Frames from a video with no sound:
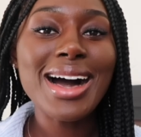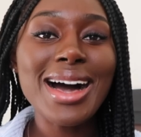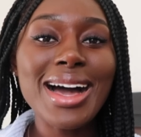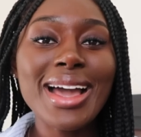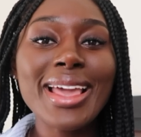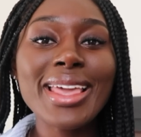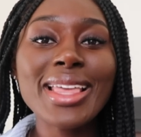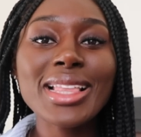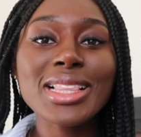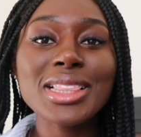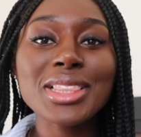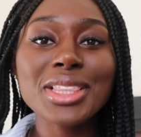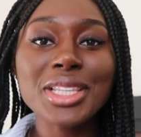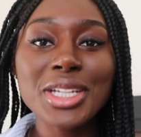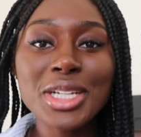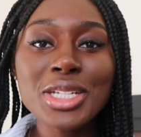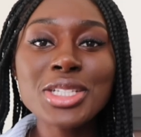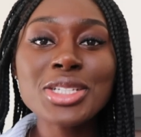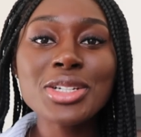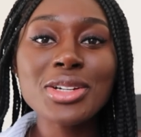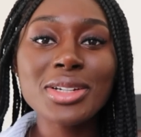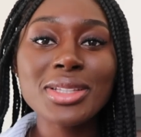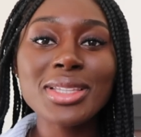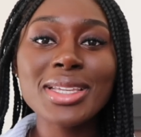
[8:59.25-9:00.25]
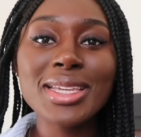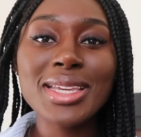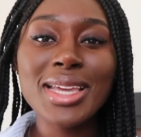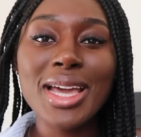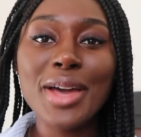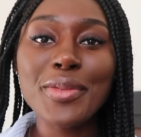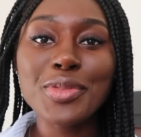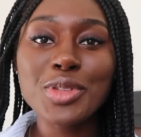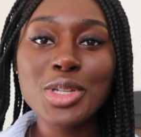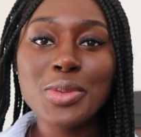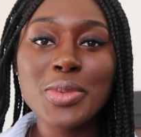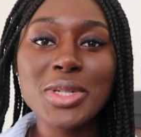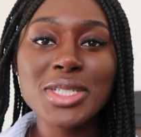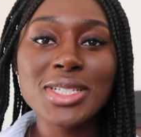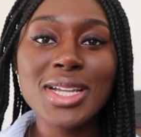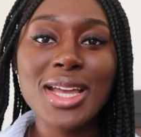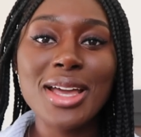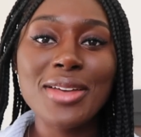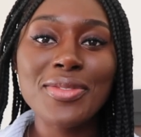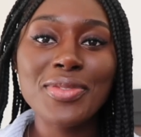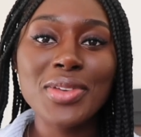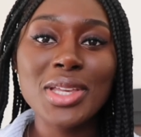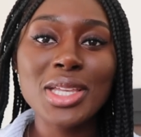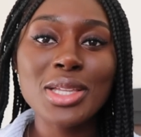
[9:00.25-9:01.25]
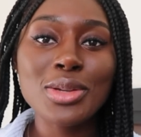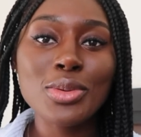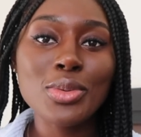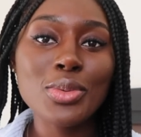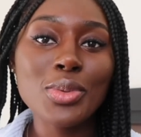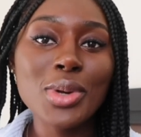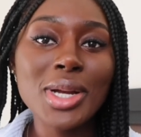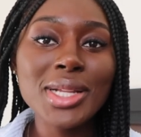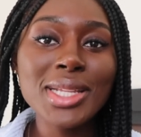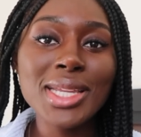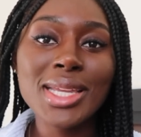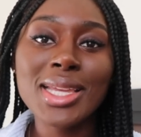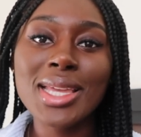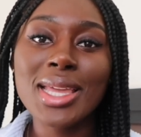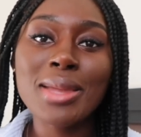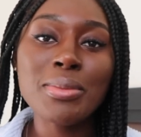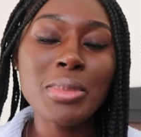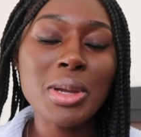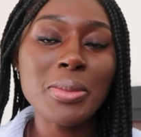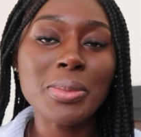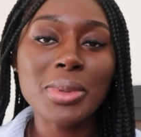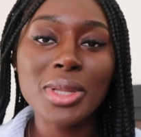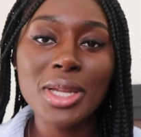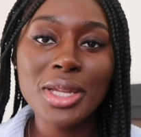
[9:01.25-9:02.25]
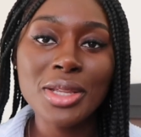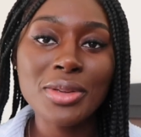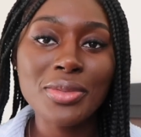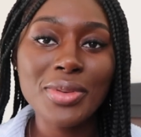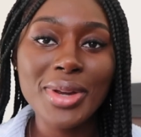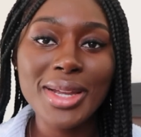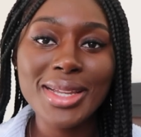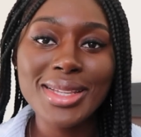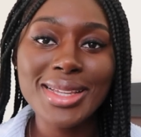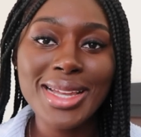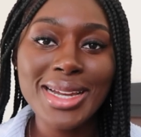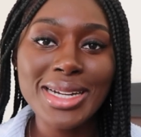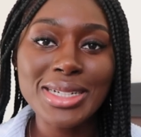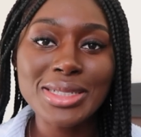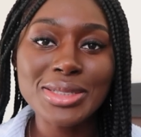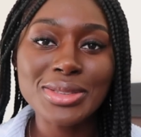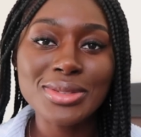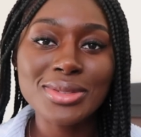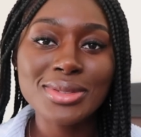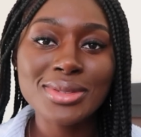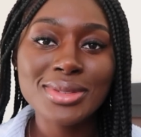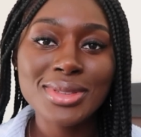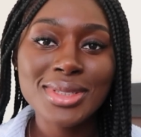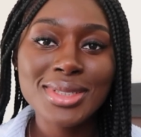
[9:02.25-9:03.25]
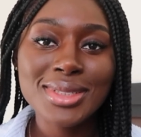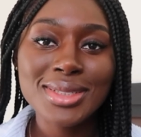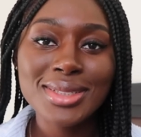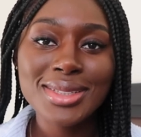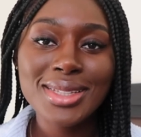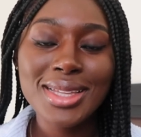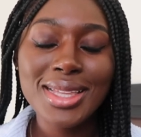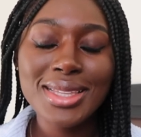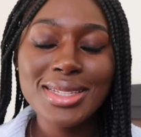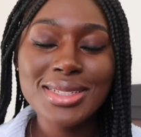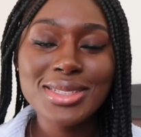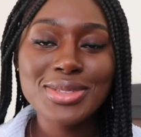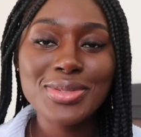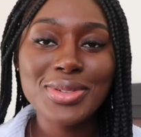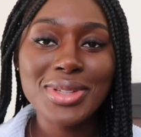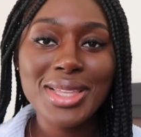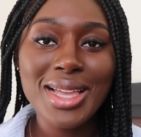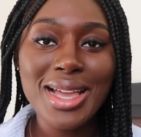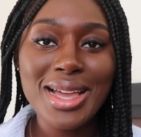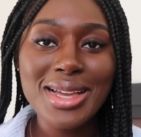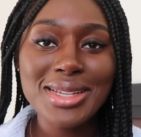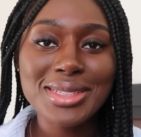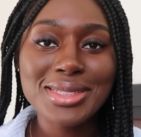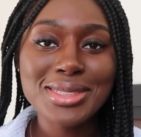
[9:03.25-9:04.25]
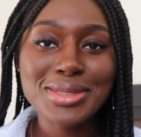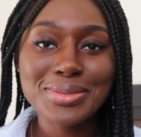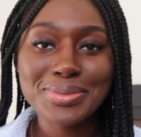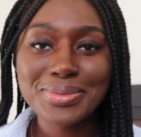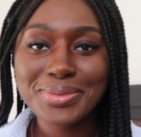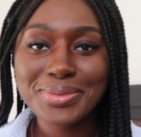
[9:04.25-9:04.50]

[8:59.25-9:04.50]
I literally have too much caffeine running in my blood right now. I need to relax.